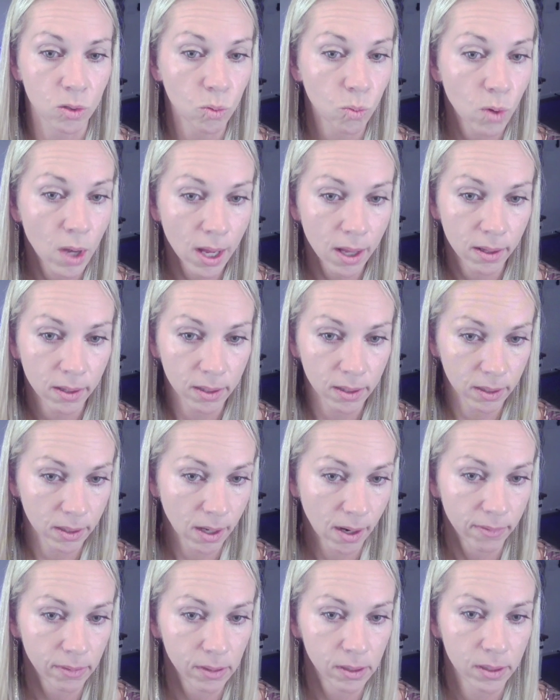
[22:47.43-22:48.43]
as well are
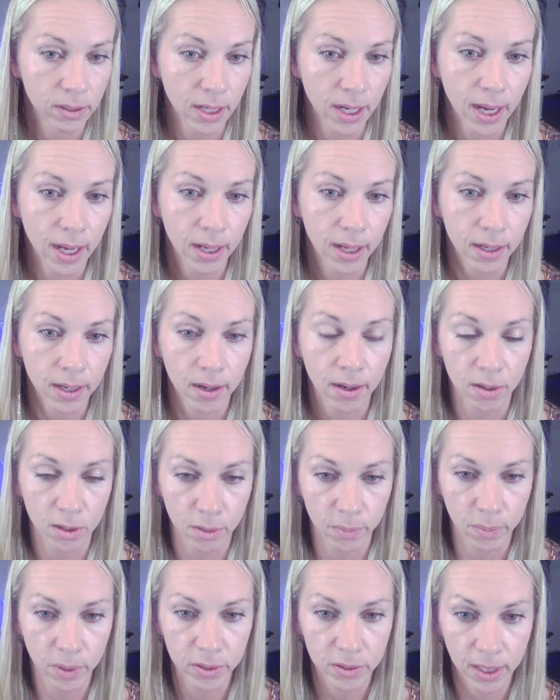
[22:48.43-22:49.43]
covered at
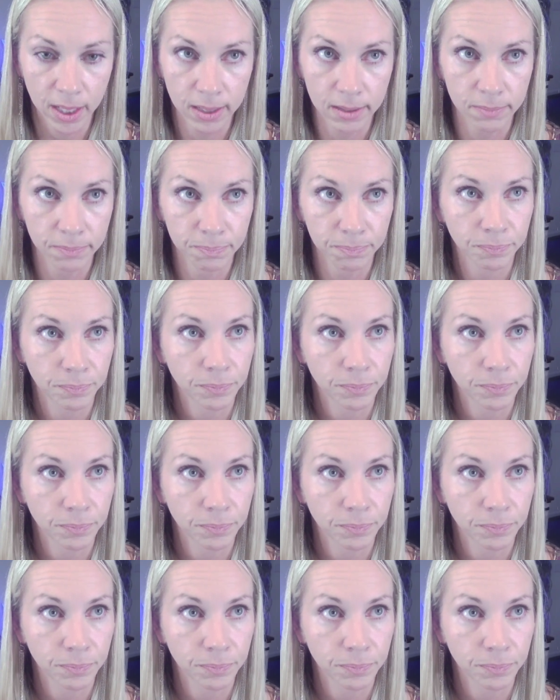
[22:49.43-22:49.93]
100%.